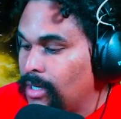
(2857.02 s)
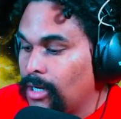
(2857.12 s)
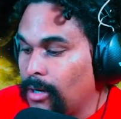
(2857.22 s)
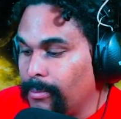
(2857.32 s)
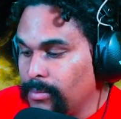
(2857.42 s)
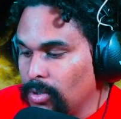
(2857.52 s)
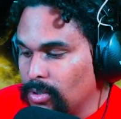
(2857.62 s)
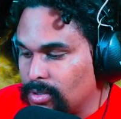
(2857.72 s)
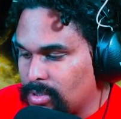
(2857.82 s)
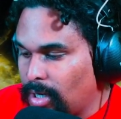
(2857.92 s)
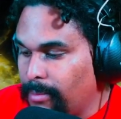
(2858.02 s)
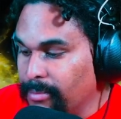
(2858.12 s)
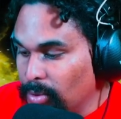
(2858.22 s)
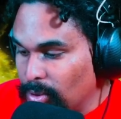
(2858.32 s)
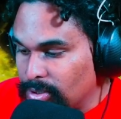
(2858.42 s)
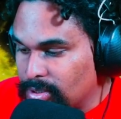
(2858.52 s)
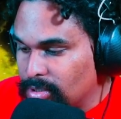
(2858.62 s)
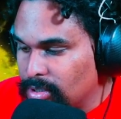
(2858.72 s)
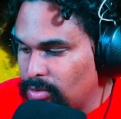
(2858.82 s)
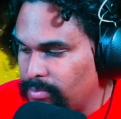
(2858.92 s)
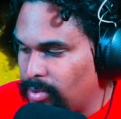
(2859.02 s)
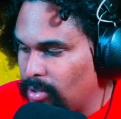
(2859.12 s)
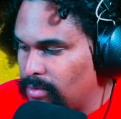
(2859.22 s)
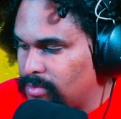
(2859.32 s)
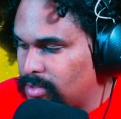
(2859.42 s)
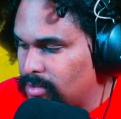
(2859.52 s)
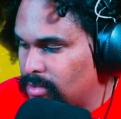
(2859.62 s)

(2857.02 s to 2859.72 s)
A nurse, a nurse, you pervs.